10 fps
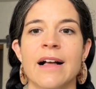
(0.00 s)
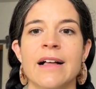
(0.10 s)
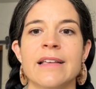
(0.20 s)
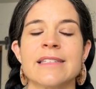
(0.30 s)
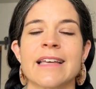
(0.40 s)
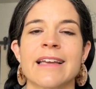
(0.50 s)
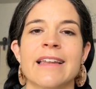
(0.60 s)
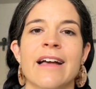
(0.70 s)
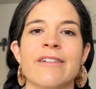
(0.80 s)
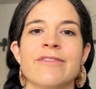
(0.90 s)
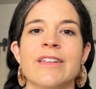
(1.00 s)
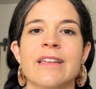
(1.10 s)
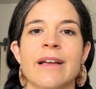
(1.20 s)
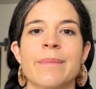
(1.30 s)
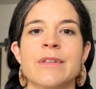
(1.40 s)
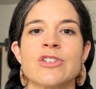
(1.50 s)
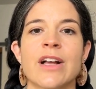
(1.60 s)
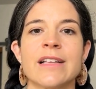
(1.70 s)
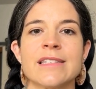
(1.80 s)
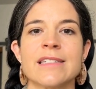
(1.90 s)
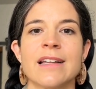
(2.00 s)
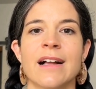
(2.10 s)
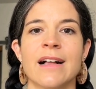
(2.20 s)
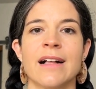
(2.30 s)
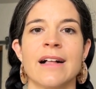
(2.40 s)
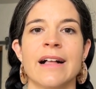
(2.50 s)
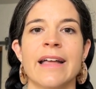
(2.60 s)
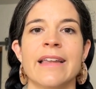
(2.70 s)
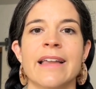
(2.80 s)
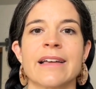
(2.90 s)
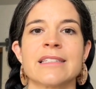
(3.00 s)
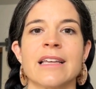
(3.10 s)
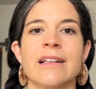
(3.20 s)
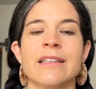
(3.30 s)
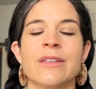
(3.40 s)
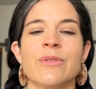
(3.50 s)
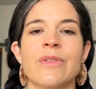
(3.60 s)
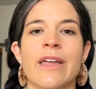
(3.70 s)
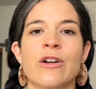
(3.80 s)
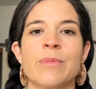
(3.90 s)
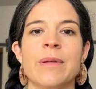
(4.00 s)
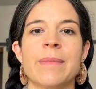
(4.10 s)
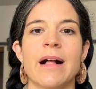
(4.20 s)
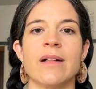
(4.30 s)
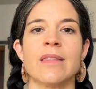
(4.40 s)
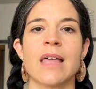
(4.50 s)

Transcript: second half filling up the chest, and exhaling through that open mouth.